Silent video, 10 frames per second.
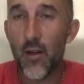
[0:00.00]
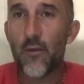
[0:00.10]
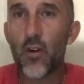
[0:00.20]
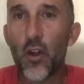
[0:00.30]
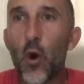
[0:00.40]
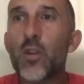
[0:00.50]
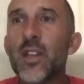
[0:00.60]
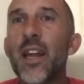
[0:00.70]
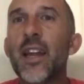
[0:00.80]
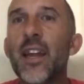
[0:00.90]
For those
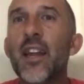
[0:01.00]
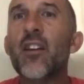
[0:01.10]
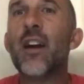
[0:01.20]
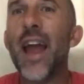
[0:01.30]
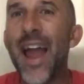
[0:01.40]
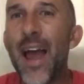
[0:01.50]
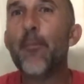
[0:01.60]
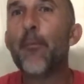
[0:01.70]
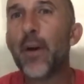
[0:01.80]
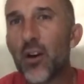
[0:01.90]
that hear and
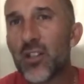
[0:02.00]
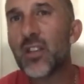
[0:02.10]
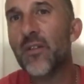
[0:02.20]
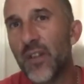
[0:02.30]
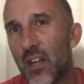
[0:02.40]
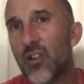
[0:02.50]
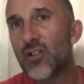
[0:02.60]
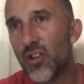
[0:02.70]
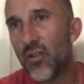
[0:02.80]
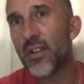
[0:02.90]
persevere
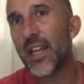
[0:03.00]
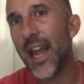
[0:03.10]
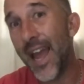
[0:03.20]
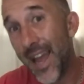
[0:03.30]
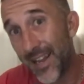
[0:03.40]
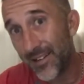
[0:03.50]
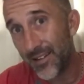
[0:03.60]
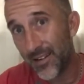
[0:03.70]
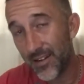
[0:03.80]
till the end,